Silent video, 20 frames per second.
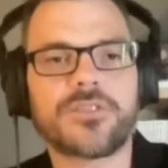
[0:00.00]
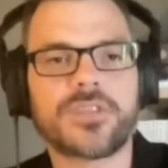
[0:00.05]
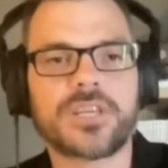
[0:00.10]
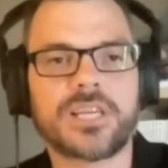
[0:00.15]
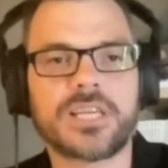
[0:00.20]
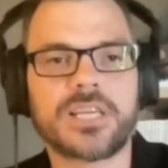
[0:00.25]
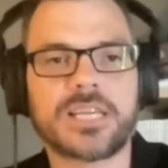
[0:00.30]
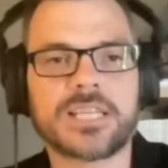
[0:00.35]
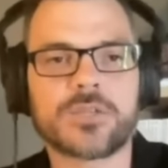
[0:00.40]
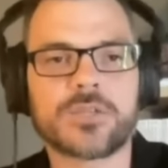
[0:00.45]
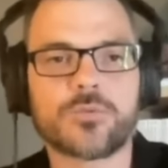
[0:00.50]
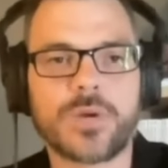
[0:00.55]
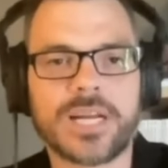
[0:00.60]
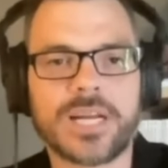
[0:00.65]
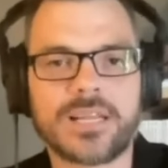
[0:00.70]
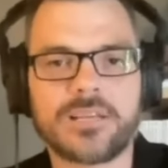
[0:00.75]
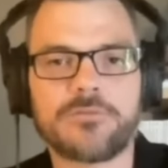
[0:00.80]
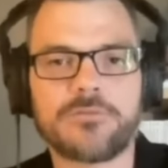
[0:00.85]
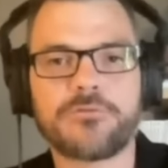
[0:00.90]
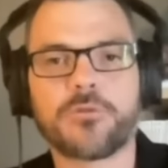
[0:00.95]
the
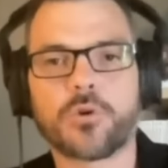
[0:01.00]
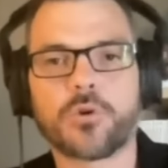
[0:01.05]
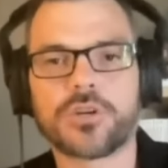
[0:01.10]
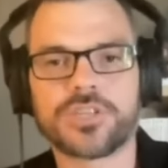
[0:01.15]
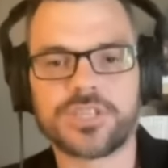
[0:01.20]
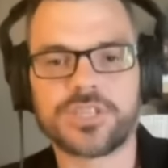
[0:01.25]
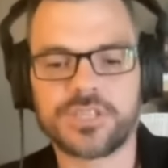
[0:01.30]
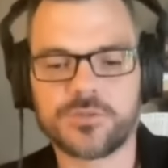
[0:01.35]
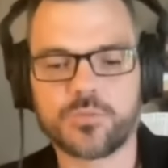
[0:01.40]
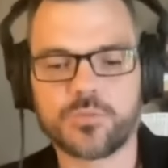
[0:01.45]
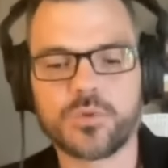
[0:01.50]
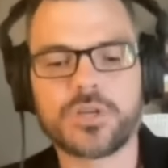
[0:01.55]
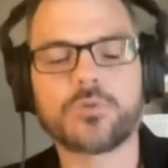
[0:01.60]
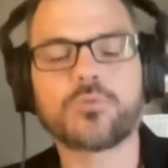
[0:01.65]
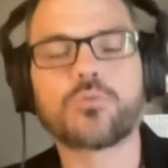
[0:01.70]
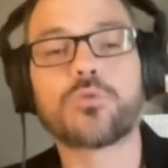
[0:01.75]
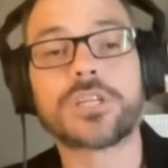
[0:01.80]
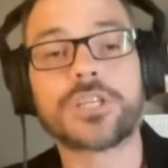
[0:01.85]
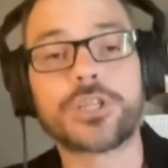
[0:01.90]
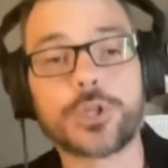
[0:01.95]
Israeli forces will
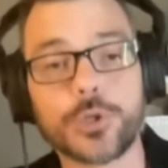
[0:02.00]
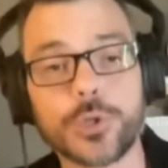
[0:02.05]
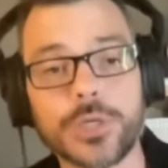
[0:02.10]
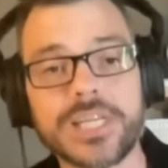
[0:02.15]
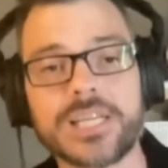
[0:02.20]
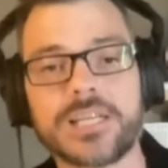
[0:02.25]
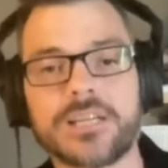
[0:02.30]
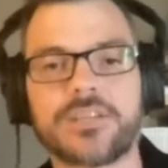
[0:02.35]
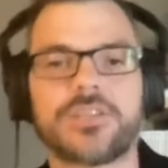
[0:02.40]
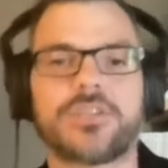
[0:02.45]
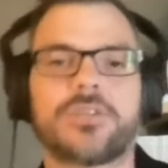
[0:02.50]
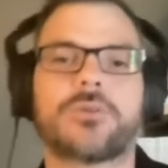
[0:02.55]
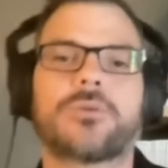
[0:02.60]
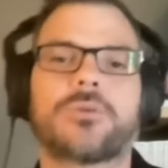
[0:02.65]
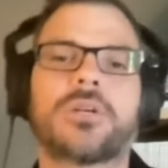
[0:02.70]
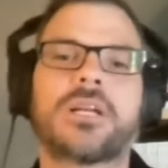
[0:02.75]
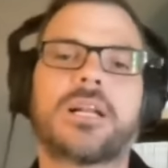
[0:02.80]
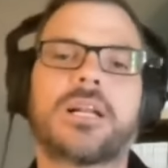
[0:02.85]
retreat to.